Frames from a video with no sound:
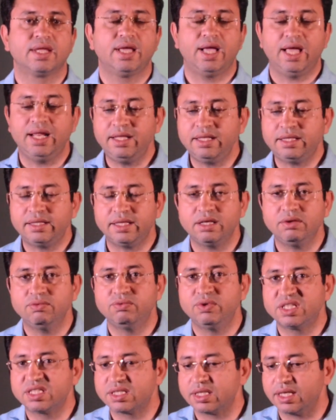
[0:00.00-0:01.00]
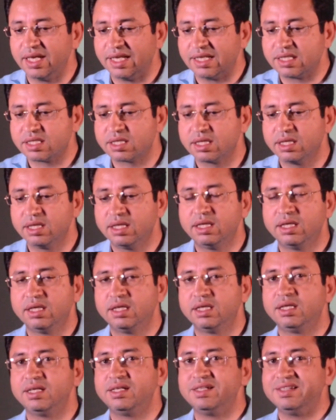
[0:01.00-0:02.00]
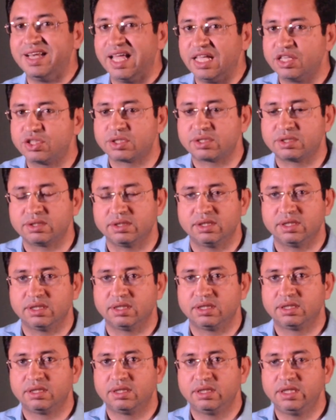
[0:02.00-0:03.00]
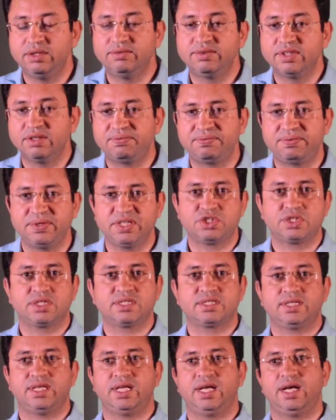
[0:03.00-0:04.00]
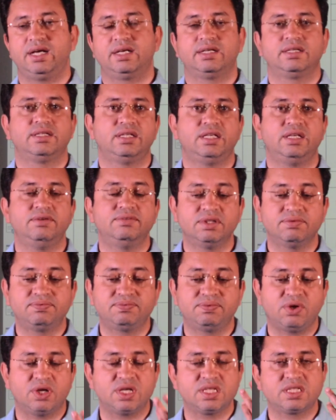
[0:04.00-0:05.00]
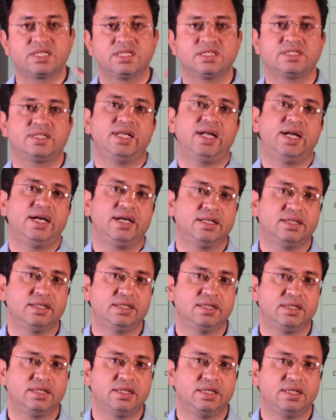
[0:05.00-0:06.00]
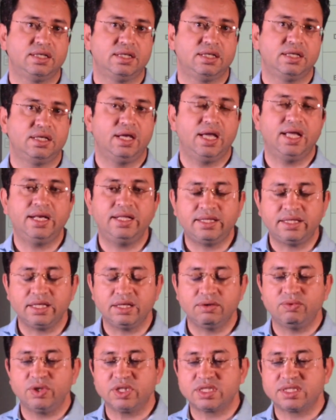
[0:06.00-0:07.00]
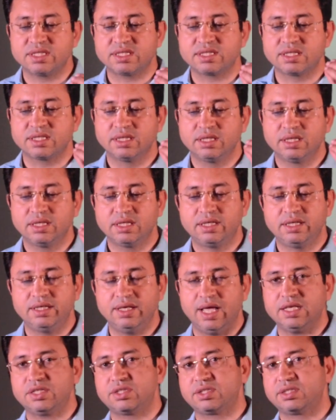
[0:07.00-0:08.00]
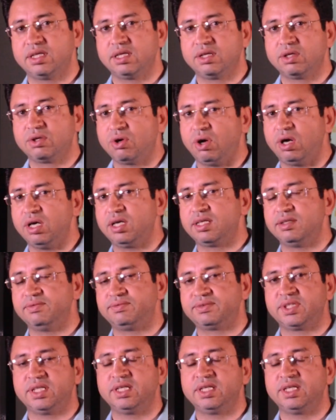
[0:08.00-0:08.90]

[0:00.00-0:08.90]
Anything which is natural, even the fish is land, even the forest is land. Anything which is natural, God